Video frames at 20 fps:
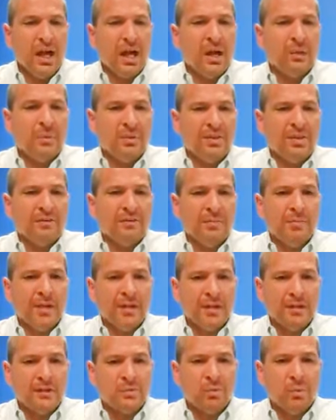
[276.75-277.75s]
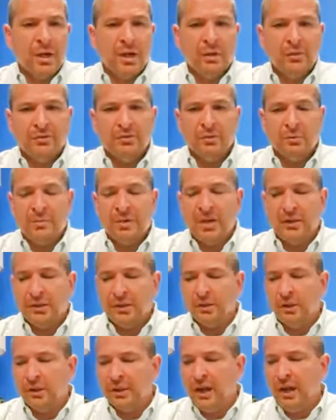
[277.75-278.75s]
uh, with everybody as well. So be on
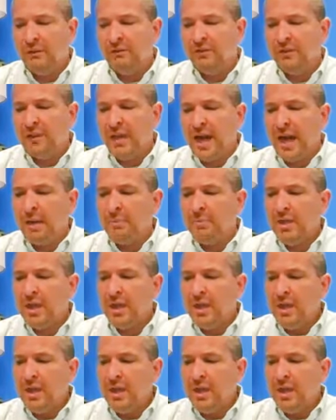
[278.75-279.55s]
the lookout for that.